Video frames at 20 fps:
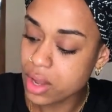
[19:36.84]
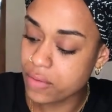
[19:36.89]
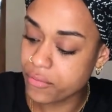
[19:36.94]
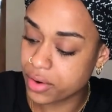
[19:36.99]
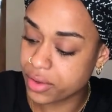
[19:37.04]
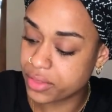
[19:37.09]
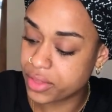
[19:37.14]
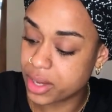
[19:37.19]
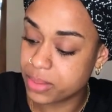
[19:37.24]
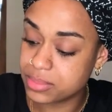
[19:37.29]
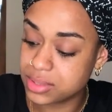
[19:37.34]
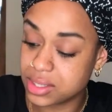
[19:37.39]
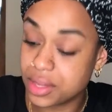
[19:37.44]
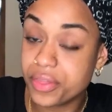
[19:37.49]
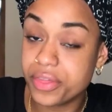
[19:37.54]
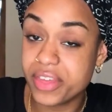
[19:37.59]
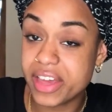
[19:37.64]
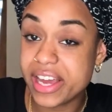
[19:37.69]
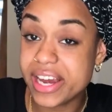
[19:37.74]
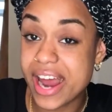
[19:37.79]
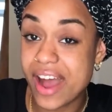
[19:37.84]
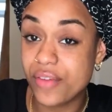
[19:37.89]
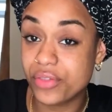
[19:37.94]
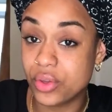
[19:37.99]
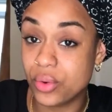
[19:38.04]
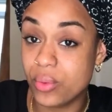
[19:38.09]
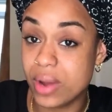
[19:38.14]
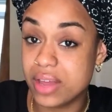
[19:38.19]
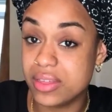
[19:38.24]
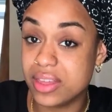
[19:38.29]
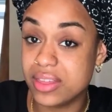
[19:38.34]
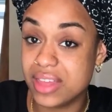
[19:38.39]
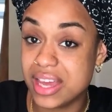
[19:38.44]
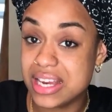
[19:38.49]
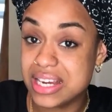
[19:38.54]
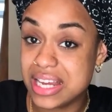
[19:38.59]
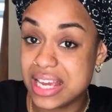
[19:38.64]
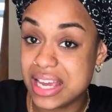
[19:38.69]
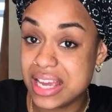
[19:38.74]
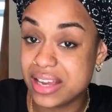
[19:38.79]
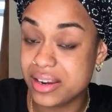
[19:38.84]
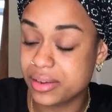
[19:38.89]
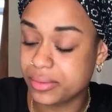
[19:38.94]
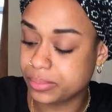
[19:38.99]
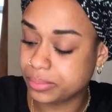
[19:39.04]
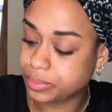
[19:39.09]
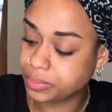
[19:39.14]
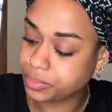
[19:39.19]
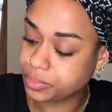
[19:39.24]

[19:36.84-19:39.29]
For them to thin out the way that they did,